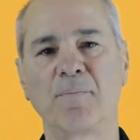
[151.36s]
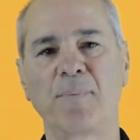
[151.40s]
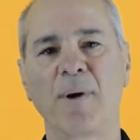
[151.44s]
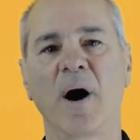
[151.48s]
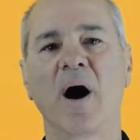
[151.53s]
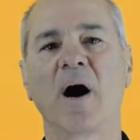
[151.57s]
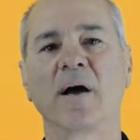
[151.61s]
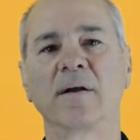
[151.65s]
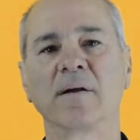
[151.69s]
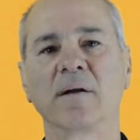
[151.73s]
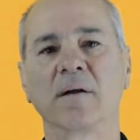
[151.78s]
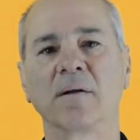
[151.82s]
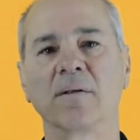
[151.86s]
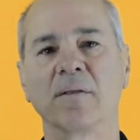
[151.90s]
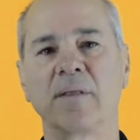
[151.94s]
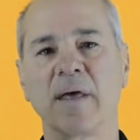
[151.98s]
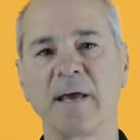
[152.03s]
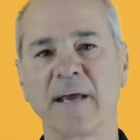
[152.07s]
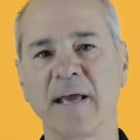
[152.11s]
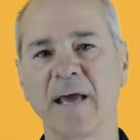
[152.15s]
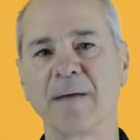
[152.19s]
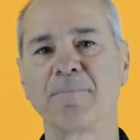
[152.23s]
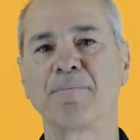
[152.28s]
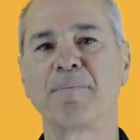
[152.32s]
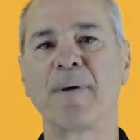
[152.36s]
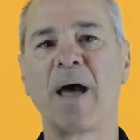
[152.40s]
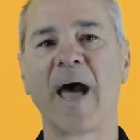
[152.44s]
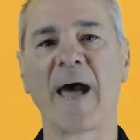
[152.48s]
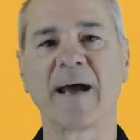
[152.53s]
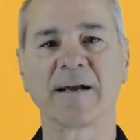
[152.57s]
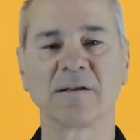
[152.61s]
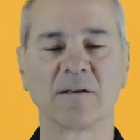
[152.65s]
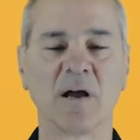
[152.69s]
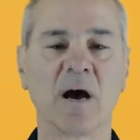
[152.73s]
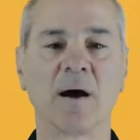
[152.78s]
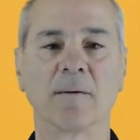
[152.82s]
but they get
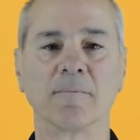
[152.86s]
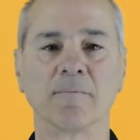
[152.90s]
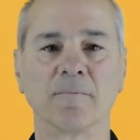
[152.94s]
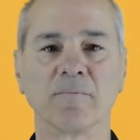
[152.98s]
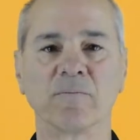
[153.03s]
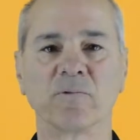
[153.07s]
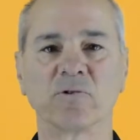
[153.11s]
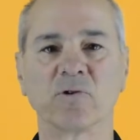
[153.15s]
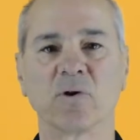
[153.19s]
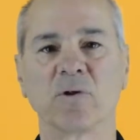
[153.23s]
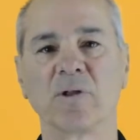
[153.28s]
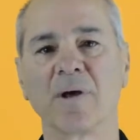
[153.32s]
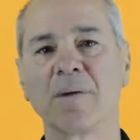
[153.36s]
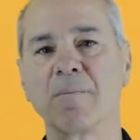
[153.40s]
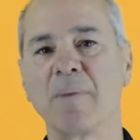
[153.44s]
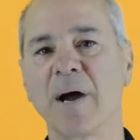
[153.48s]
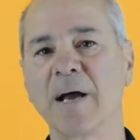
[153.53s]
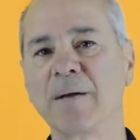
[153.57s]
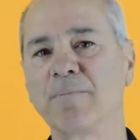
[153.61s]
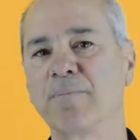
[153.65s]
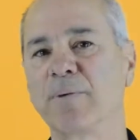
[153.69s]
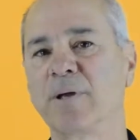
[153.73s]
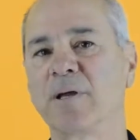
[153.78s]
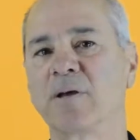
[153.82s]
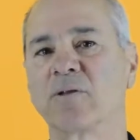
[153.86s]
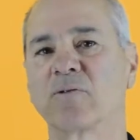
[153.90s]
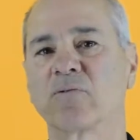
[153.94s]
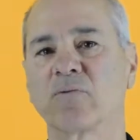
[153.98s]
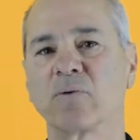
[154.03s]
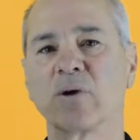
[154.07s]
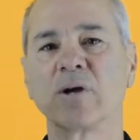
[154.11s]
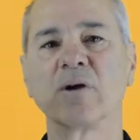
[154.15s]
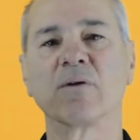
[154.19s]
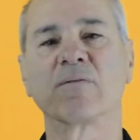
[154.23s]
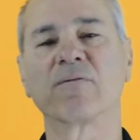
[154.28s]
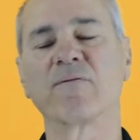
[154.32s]
backed up. So there might be a
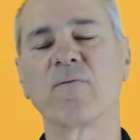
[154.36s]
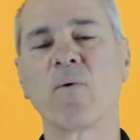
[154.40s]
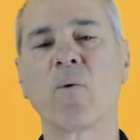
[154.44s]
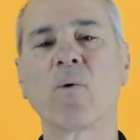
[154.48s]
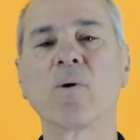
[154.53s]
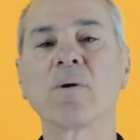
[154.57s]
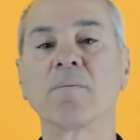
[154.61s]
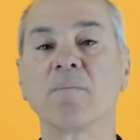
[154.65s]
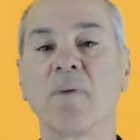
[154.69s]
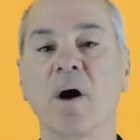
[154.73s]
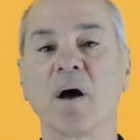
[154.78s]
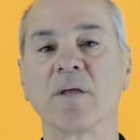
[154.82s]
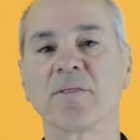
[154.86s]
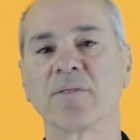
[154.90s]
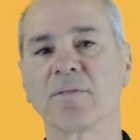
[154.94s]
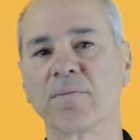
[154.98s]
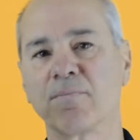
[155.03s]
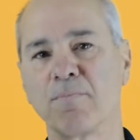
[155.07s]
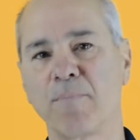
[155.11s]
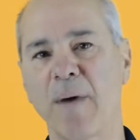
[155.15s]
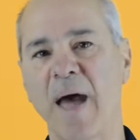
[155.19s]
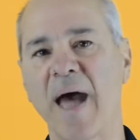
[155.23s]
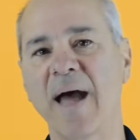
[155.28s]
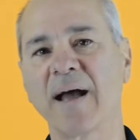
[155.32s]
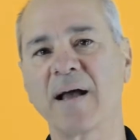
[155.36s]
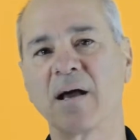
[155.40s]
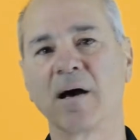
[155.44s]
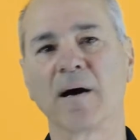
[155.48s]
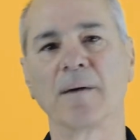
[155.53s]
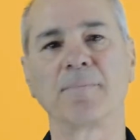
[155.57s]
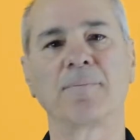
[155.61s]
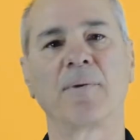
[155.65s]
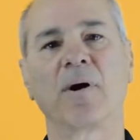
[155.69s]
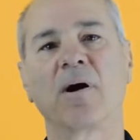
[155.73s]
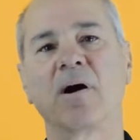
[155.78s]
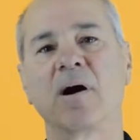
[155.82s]
3 or 4 month
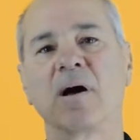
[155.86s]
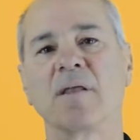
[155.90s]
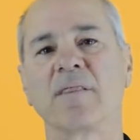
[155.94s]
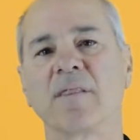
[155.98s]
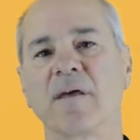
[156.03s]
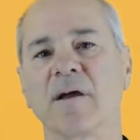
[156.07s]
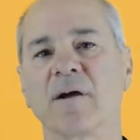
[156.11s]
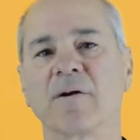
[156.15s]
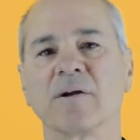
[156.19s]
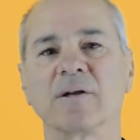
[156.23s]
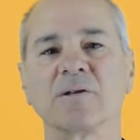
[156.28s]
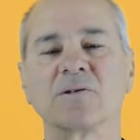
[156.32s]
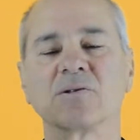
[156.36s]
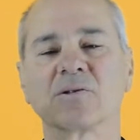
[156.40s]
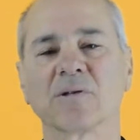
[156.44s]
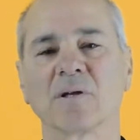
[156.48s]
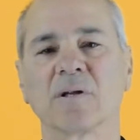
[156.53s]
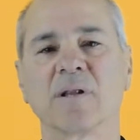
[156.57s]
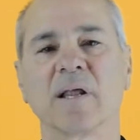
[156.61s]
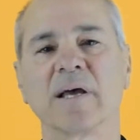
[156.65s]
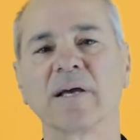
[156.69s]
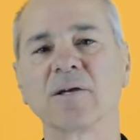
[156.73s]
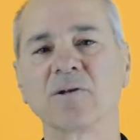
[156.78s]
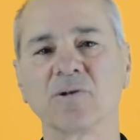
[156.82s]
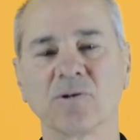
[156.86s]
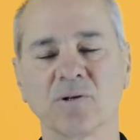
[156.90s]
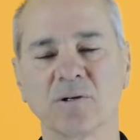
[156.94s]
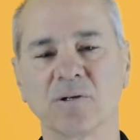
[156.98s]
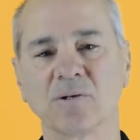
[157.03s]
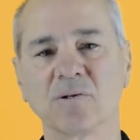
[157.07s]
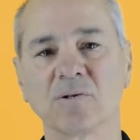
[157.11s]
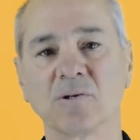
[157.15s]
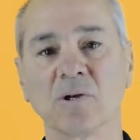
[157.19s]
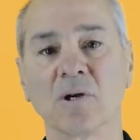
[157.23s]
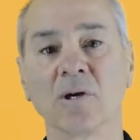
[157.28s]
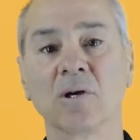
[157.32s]
backup on their
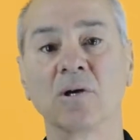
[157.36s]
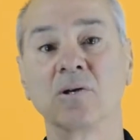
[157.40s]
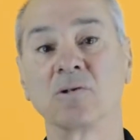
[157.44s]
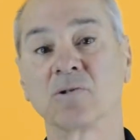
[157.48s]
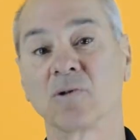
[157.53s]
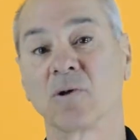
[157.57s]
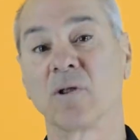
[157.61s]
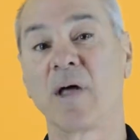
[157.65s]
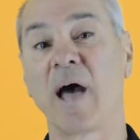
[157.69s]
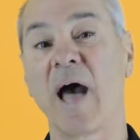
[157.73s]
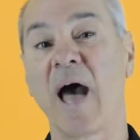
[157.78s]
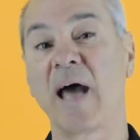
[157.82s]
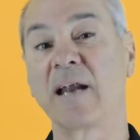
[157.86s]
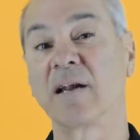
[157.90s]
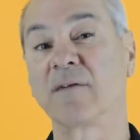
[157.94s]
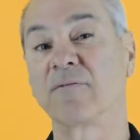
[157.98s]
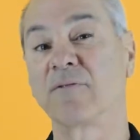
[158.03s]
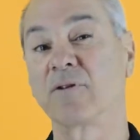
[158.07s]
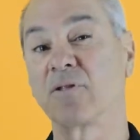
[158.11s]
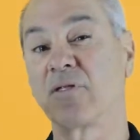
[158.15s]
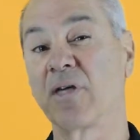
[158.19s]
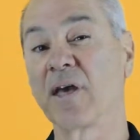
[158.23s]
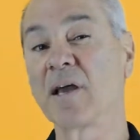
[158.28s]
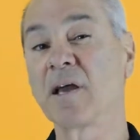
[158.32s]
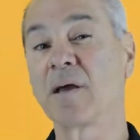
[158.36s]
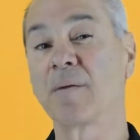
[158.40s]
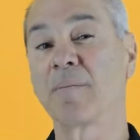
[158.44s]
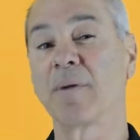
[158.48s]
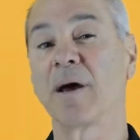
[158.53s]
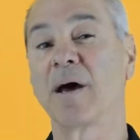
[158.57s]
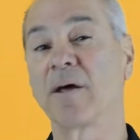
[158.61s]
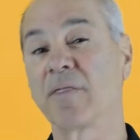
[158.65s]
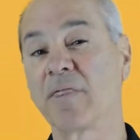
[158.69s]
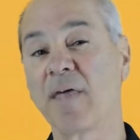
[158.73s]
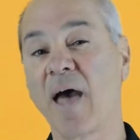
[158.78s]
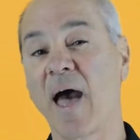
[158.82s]
installations, so that if you think
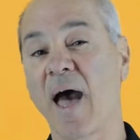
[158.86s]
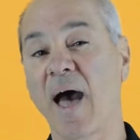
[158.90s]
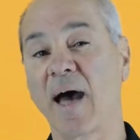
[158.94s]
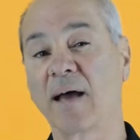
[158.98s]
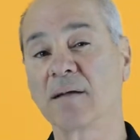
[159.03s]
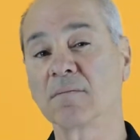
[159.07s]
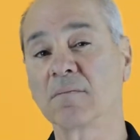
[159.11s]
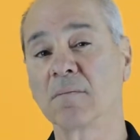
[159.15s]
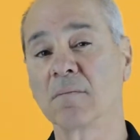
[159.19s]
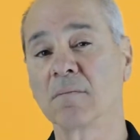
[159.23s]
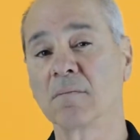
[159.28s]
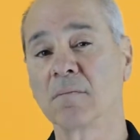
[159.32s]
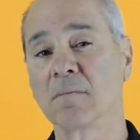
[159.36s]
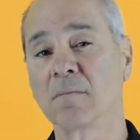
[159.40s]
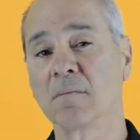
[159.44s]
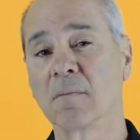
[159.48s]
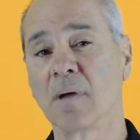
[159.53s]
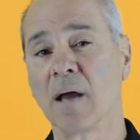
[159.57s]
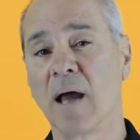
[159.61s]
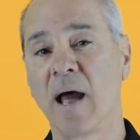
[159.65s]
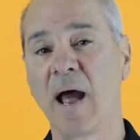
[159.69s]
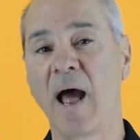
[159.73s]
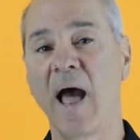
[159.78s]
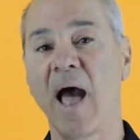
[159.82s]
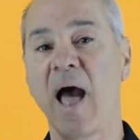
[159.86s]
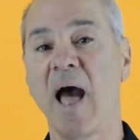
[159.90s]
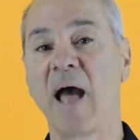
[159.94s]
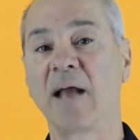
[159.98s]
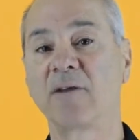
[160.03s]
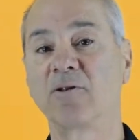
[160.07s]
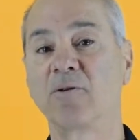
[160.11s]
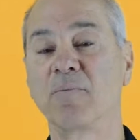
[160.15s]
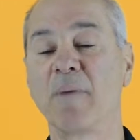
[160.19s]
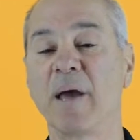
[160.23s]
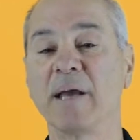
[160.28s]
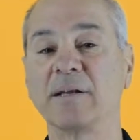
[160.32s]
about that
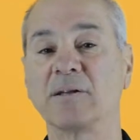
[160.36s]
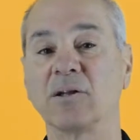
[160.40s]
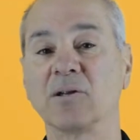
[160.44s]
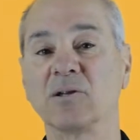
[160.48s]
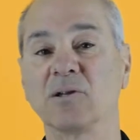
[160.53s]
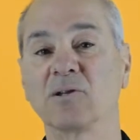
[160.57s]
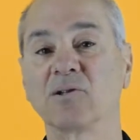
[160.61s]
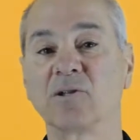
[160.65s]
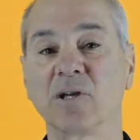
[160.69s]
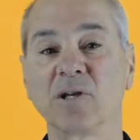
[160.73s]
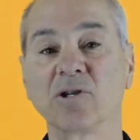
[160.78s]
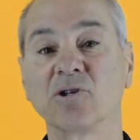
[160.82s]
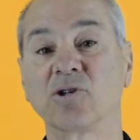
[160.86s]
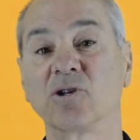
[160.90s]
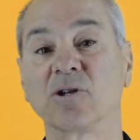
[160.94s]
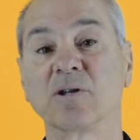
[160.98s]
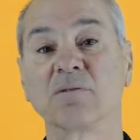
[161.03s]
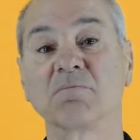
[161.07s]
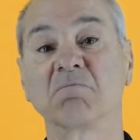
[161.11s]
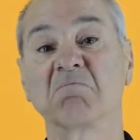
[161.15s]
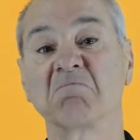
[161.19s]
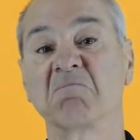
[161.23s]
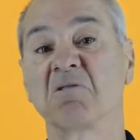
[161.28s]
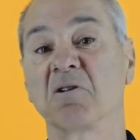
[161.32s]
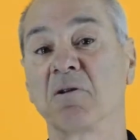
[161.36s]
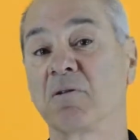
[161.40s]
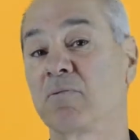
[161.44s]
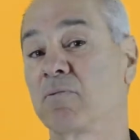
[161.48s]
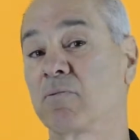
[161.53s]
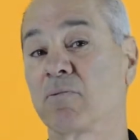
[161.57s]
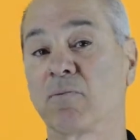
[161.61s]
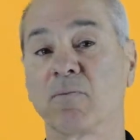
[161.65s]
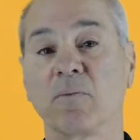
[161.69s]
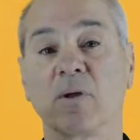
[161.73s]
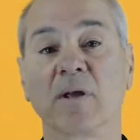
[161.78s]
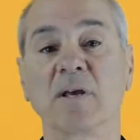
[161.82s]
and you make the decision,
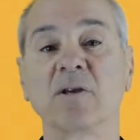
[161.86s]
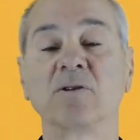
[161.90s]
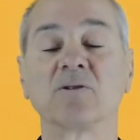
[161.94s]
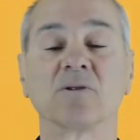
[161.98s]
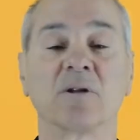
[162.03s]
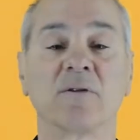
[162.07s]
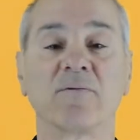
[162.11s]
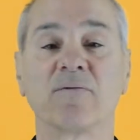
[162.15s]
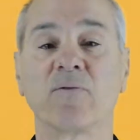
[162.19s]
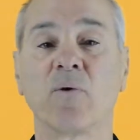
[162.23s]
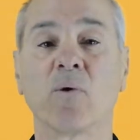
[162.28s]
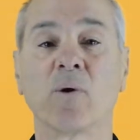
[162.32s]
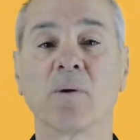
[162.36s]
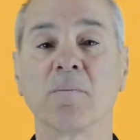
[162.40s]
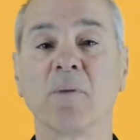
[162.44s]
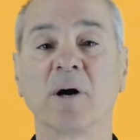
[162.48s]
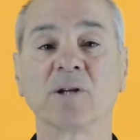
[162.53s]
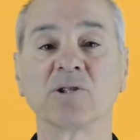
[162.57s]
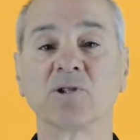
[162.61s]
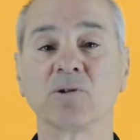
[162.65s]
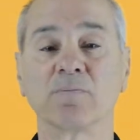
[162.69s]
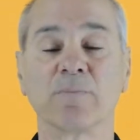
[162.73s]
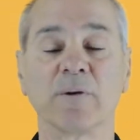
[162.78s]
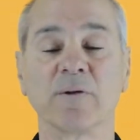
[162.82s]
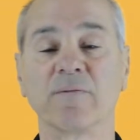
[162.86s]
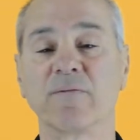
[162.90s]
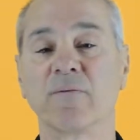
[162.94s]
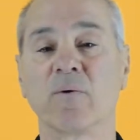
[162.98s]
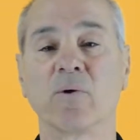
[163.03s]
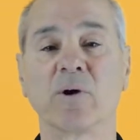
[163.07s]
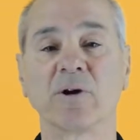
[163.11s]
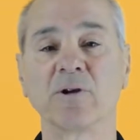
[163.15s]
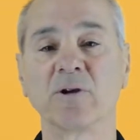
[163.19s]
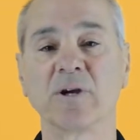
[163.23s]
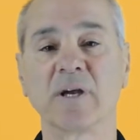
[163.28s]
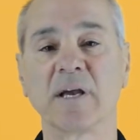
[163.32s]
it's easily 4 months
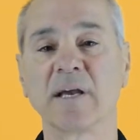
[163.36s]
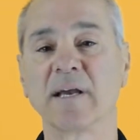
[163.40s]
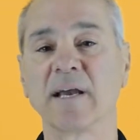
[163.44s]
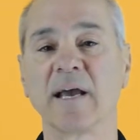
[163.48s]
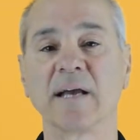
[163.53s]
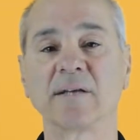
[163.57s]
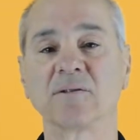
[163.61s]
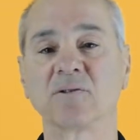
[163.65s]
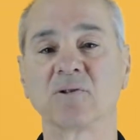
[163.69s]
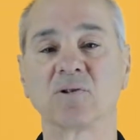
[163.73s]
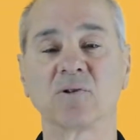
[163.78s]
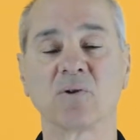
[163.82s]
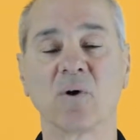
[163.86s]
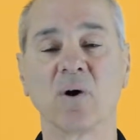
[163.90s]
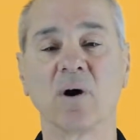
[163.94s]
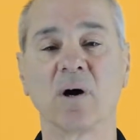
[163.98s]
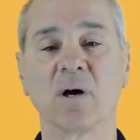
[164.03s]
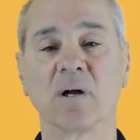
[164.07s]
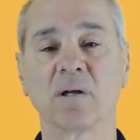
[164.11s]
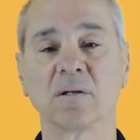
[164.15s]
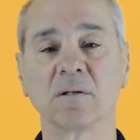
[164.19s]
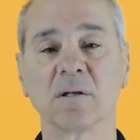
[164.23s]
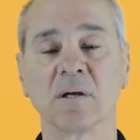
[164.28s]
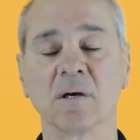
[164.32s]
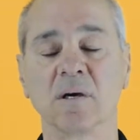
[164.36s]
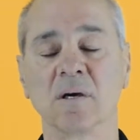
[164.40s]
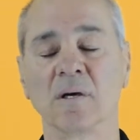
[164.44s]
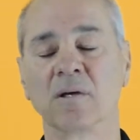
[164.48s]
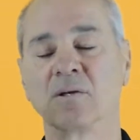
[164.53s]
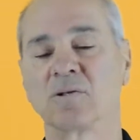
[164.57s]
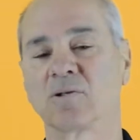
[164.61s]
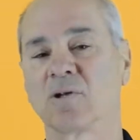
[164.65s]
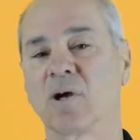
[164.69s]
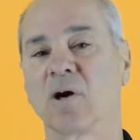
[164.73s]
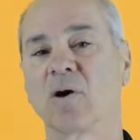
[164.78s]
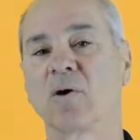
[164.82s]
before you can get installed.
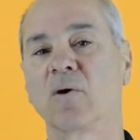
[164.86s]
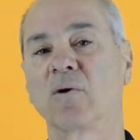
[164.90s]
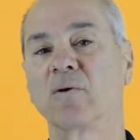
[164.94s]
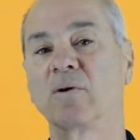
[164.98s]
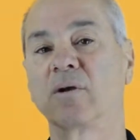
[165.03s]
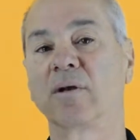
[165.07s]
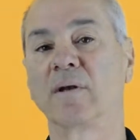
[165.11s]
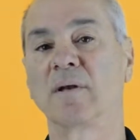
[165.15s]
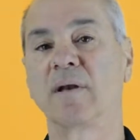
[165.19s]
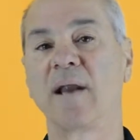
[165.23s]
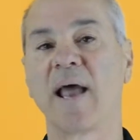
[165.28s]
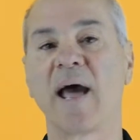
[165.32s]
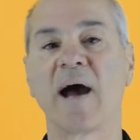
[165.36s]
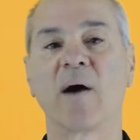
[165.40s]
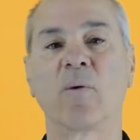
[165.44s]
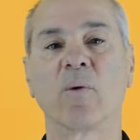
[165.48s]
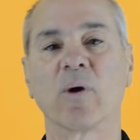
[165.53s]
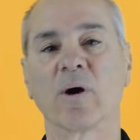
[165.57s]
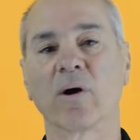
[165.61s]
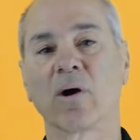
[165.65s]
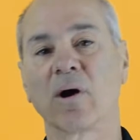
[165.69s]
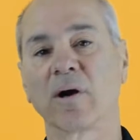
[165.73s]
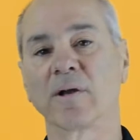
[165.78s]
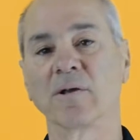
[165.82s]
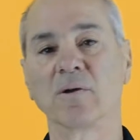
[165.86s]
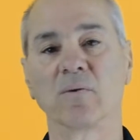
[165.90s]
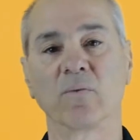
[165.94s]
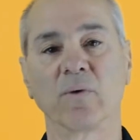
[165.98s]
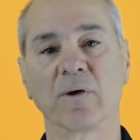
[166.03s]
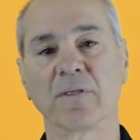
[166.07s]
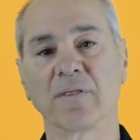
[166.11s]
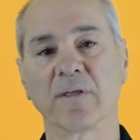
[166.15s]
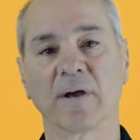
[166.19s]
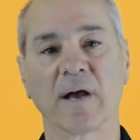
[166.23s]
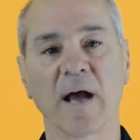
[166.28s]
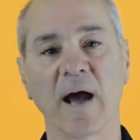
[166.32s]
So now where are you
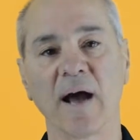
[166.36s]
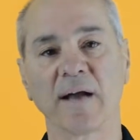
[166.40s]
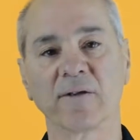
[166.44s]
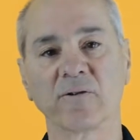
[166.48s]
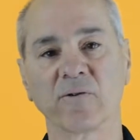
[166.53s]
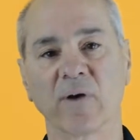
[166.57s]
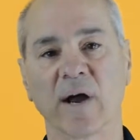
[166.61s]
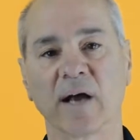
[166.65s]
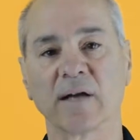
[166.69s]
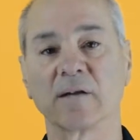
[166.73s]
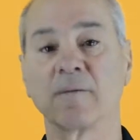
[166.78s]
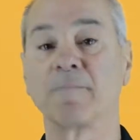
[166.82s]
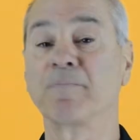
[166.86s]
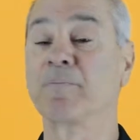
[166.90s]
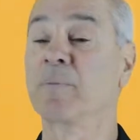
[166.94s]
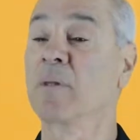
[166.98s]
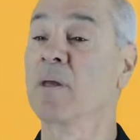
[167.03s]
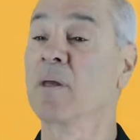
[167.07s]
with the contract?